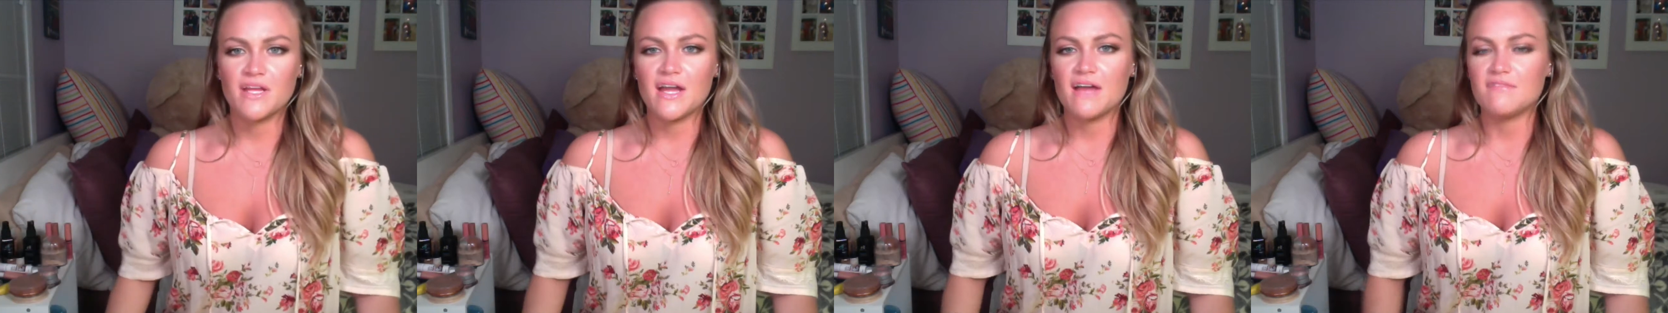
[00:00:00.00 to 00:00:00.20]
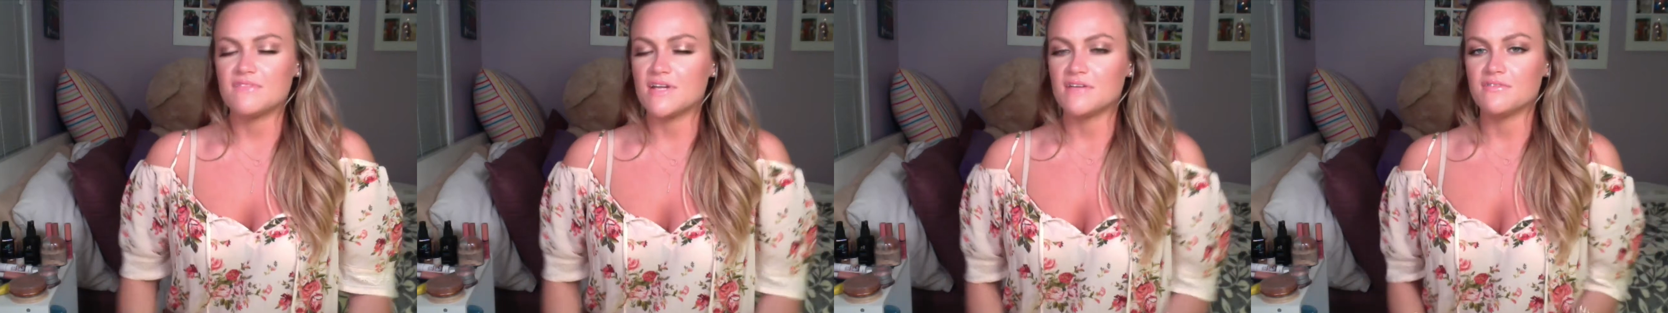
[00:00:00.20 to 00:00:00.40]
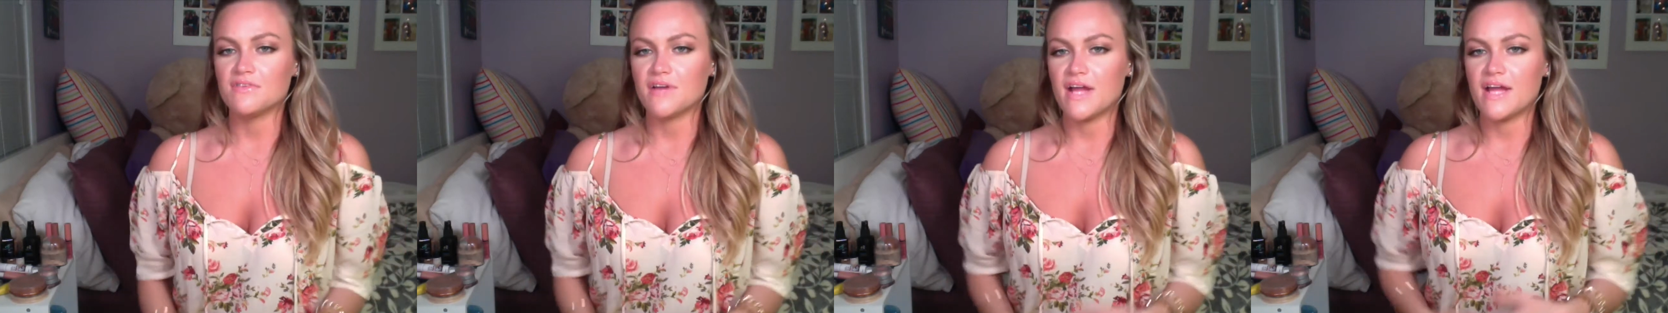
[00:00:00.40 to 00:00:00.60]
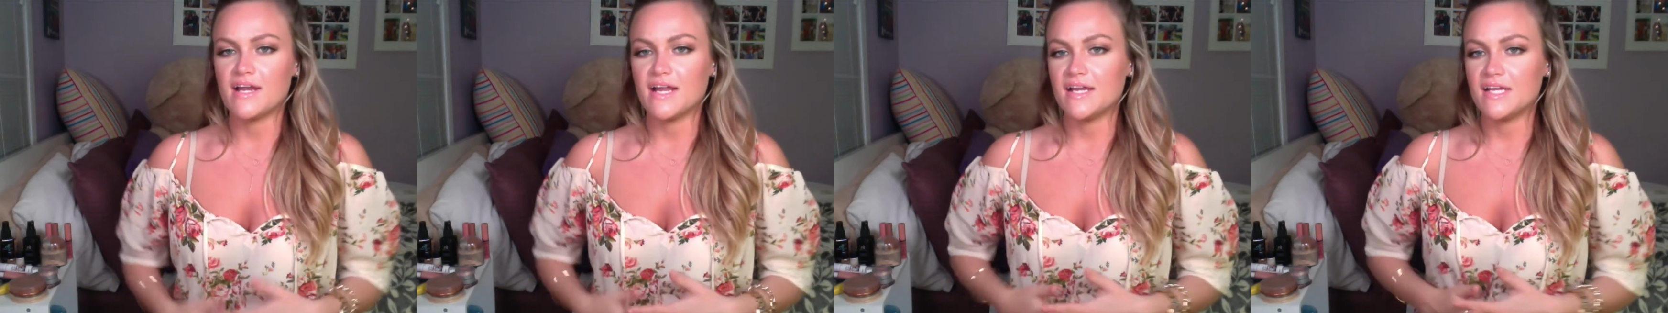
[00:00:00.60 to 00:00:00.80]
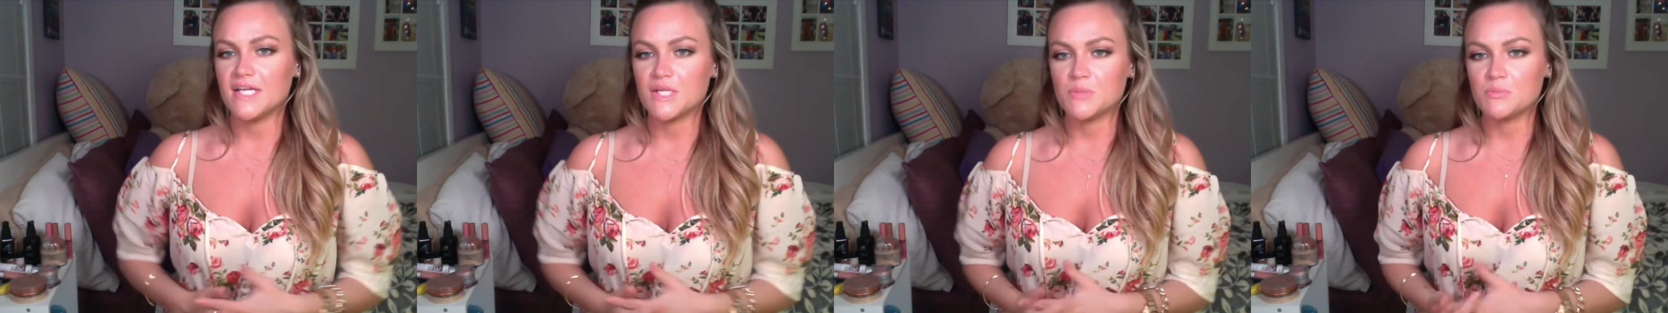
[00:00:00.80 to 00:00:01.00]
I've never had
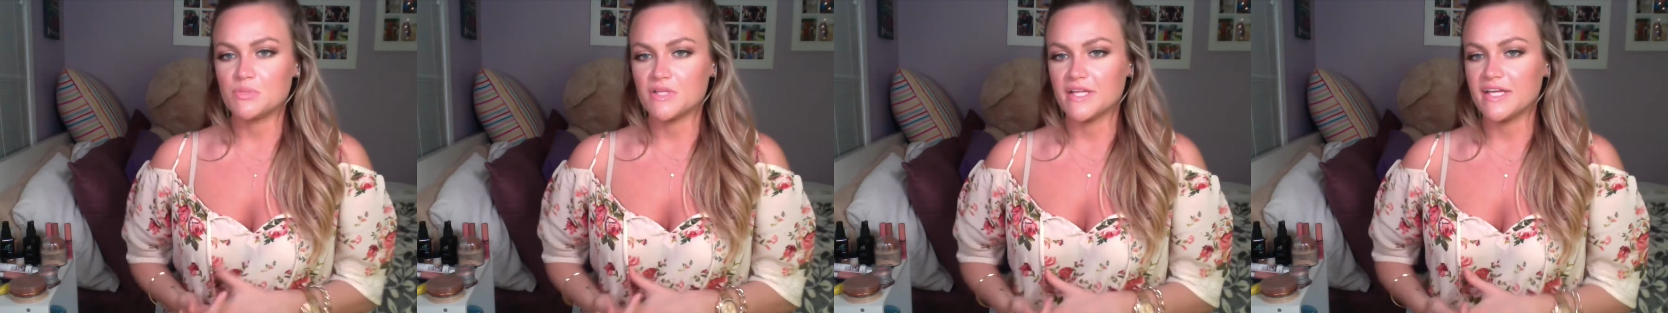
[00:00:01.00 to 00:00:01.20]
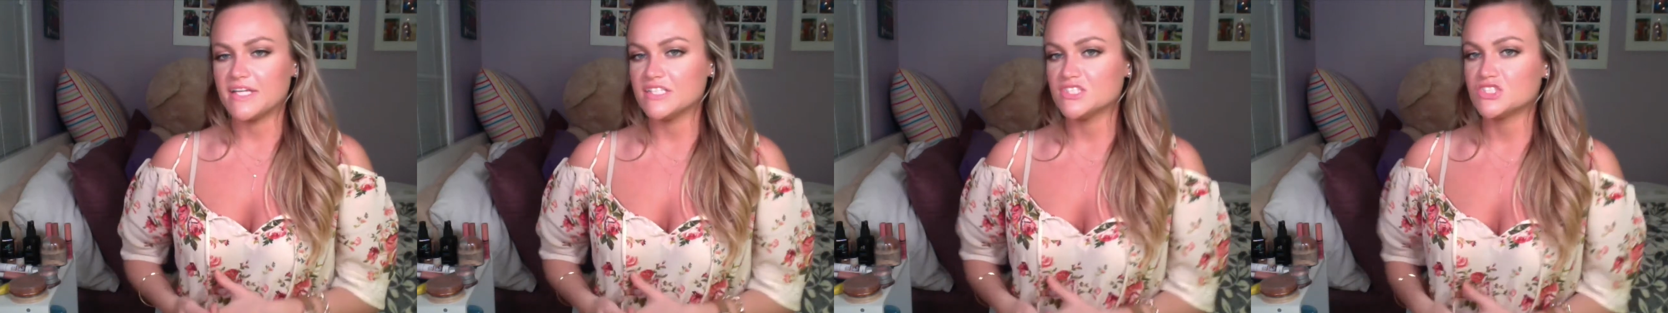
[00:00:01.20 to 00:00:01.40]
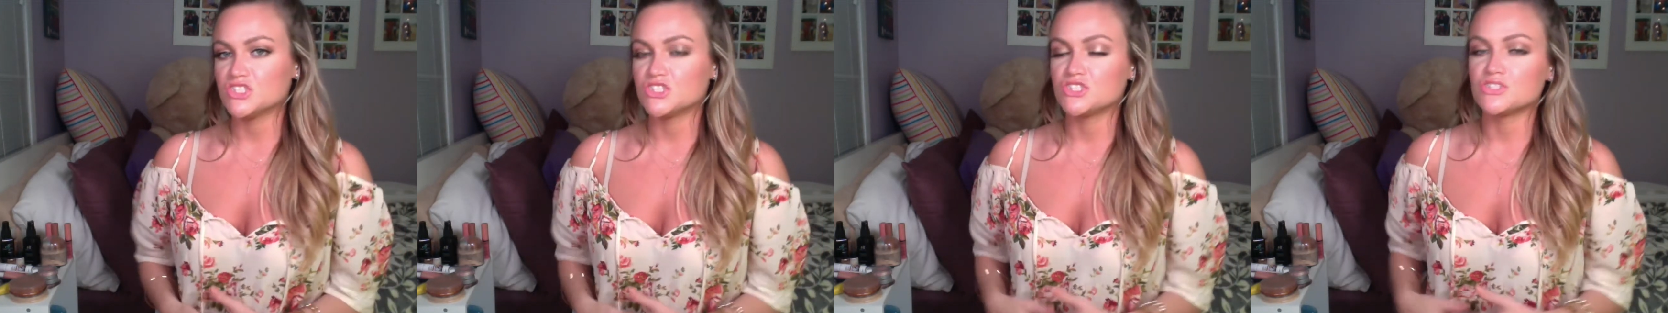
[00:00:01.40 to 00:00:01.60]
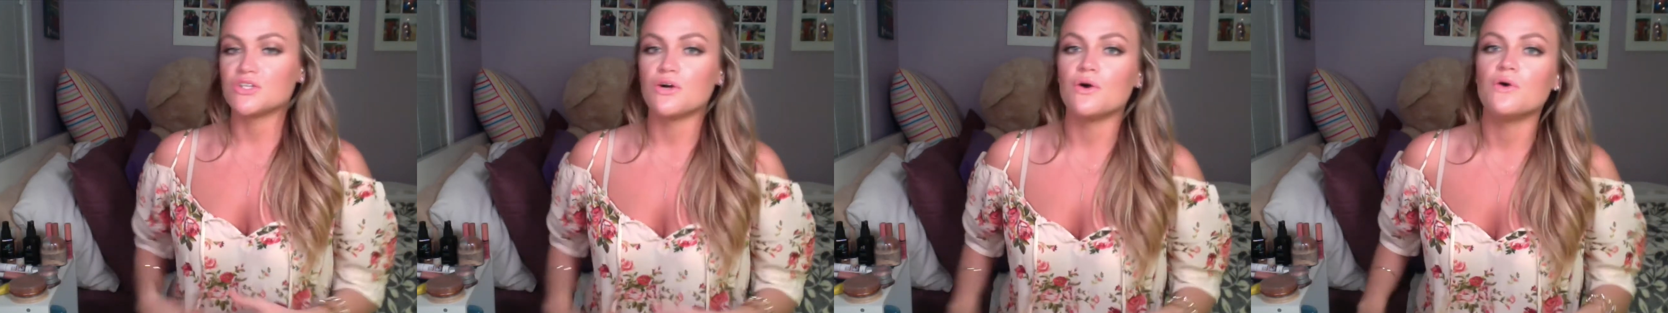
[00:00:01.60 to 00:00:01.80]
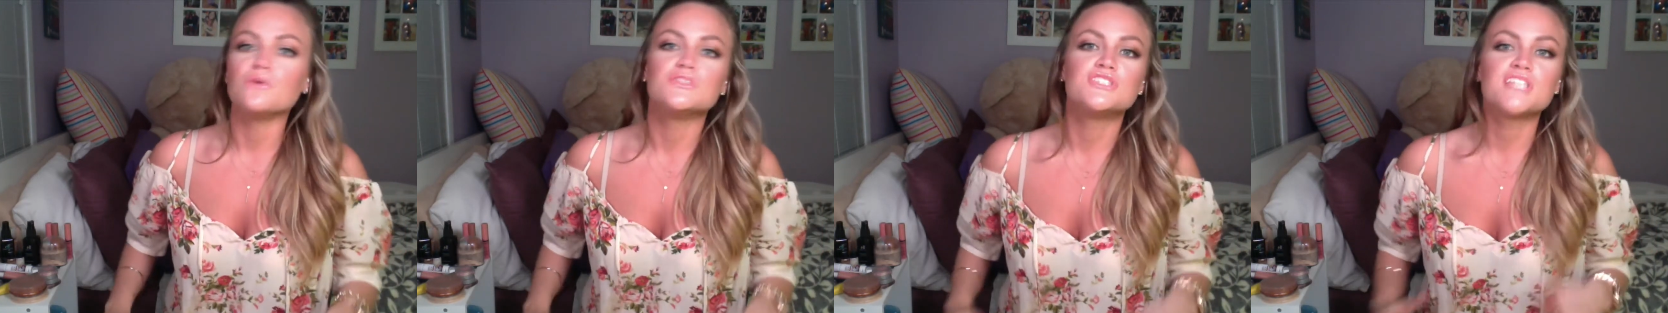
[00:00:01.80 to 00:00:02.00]
any complaints,
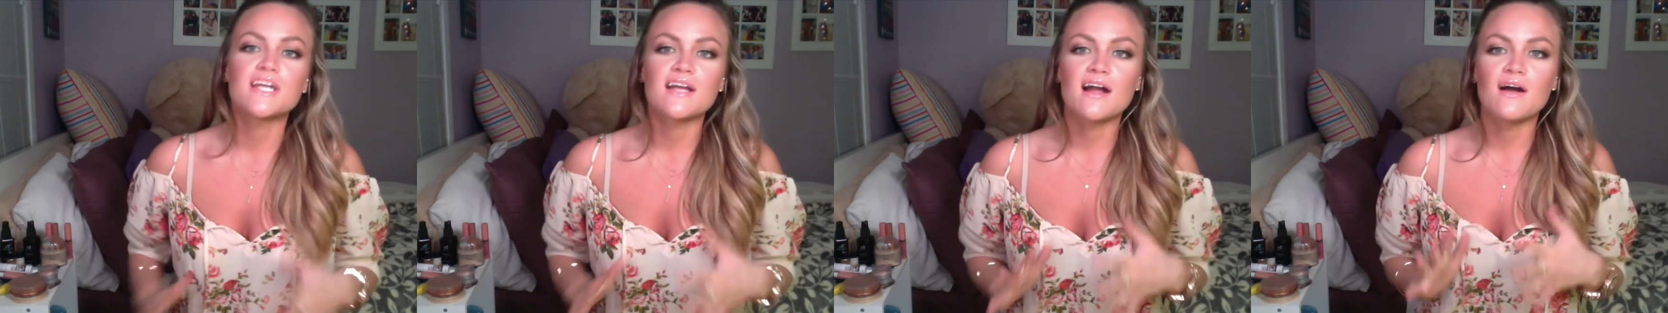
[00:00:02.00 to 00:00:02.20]
so check